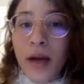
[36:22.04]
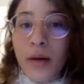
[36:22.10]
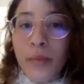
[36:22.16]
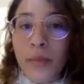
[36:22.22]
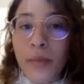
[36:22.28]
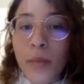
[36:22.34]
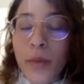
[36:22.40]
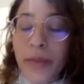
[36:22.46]

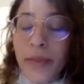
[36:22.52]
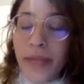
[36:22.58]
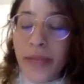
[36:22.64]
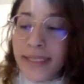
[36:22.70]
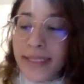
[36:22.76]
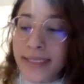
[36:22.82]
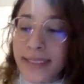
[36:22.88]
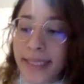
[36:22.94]
when
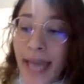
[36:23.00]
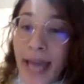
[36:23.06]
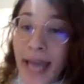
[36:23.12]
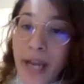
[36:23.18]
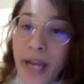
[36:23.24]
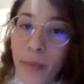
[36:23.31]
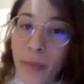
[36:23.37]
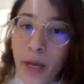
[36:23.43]
they
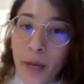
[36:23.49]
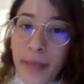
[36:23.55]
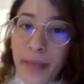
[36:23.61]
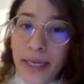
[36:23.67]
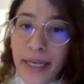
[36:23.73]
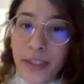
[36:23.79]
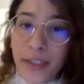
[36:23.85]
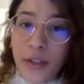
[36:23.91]
scan upcoming
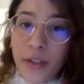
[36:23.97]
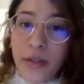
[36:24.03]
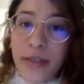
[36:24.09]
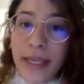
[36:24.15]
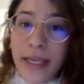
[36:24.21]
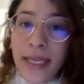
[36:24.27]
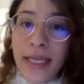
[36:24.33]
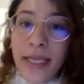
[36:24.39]
letter,
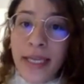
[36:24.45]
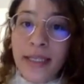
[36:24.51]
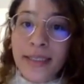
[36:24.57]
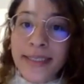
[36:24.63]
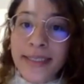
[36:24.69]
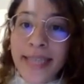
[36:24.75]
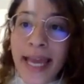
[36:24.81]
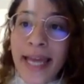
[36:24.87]
they
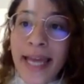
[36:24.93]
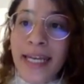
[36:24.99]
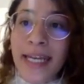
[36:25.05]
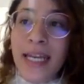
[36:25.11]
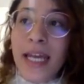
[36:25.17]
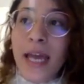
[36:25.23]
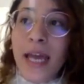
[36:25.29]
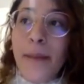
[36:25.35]

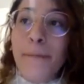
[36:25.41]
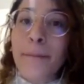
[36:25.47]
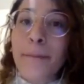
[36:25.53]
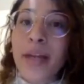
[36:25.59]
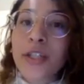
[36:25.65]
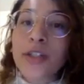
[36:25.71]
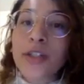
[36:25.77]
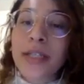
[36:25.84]
scan
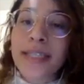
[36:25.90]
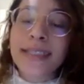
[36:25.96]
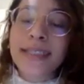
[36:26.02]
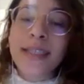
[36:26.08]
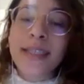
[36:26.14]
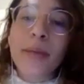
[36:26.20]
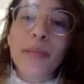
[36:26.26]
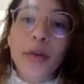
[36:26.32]
much less
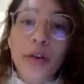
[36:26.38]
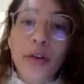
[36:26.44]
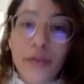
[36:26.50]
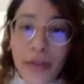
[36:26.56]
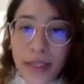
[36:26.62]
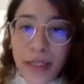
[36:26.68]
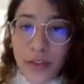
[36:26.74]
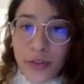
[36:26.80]
number of
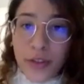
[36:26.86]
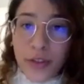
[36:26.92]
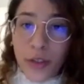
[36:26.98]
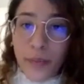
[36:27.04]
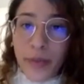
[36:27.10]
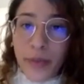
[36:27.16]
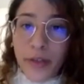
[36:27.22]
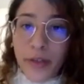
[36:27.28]
letters
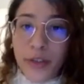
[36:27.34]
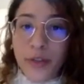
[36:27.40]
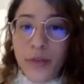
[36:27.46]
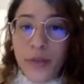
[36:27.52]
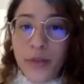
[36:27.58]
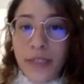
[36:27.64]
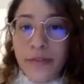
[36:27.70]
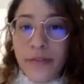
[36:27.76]
compared to
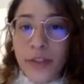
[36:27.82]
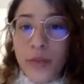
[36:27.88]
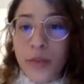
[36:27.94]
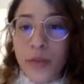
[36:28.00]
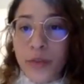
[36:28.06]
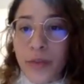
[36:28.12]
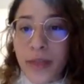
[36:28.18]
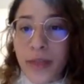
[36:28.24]

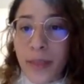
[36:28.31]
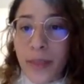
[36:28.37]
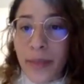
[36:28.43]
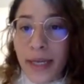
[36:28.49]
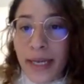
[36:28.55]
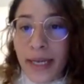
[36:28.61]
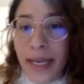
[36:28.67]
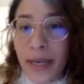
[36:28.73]
individuals with
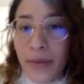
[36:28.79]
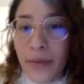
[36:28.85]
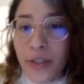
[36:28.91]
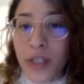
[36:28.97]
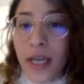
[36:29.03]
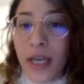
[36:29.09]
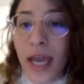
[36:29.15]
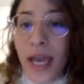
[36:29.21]
typical
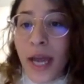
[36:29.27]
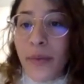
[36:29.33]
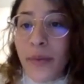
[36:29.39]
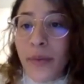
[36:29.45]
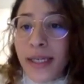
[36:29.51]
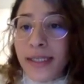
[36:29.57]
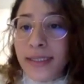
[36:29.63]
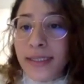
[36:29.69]
language. And we
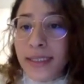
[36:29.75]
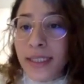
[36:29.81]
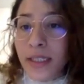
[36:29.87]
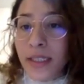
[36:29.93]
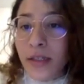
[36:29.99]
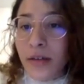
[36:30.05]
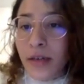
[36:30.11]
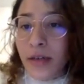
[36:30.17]
can see
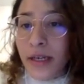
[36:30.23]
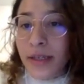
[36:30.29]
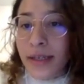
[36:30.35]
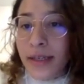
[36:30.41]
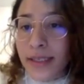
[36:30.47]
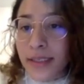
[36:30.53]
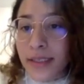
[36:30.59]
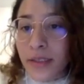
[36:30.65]
here in
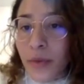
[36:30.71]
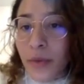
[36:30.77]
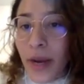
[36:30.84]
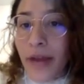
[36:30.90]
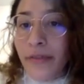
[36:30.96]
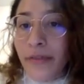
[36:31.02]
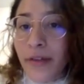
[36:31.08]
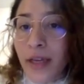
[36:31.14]
this
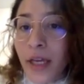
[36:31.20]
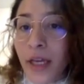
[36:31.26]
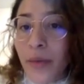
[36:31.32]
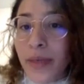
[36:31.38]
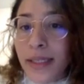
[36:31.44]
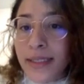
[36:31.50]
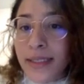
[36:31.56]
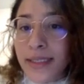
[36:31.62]
graph,
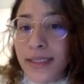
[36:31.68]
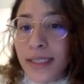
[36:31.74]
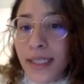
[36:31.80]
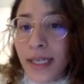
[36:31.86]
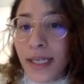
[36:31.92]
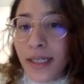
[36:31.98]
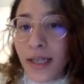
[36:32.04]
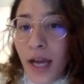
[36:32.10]
we can see
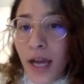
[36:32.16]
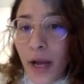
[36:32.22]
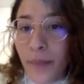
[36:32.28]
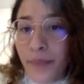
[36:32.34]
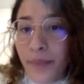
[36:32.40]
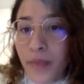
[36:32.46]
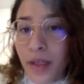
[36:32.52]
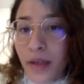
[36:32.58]
in
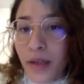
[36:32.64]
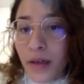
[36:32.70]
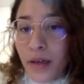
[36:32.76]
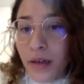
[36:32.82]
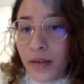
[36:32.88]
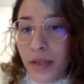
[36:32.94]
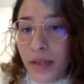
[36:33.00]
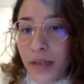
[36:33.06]

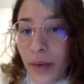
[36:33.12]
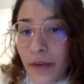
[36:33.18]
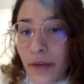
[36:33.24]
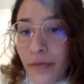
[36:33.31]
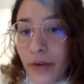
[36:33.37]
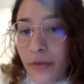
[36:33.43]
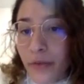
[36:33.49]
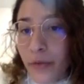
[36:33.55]
the
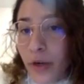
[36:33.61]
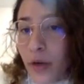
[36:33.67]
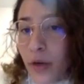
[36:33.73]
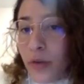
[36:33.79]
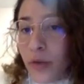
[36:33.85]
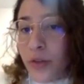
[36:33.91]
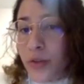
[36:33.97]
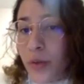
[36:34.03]
graph one for a
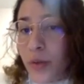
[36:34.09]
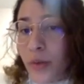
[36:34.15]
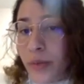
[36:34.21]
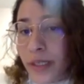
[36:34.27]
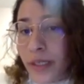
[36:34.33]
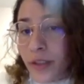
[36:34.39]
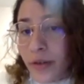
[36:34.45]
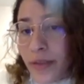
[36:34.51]
control
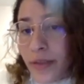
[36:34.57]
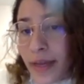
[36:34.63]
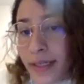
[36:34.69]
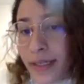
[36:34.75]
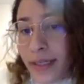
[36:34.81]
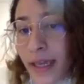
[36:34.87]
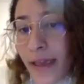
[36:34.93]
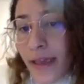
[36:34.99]
reader
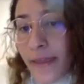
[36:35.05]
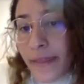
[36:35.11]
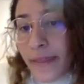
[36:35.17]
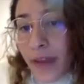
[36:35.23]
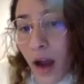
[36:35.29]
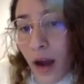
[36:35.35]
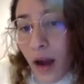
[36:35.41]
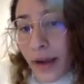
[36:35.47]
that
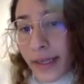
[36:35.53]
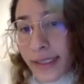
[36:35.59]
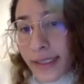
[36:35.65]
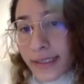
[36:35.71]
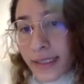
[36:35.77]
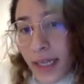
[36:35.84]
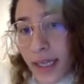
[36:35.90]
the eyes